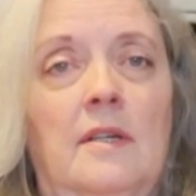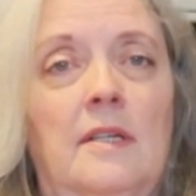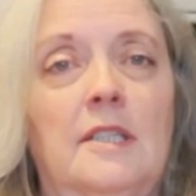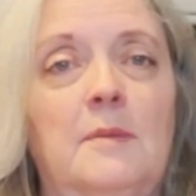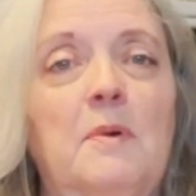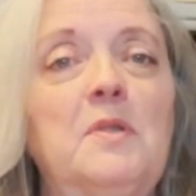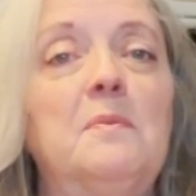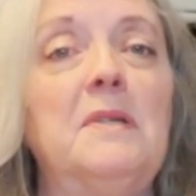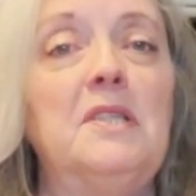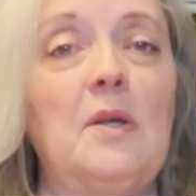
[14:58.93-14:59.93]
and it's supposed
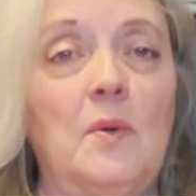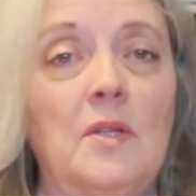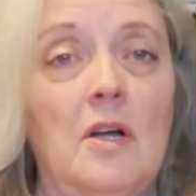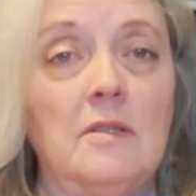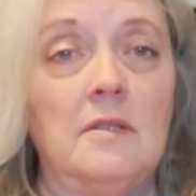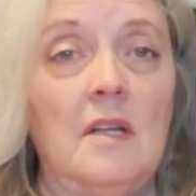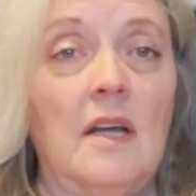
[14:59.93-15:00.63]
to be sew-alongs.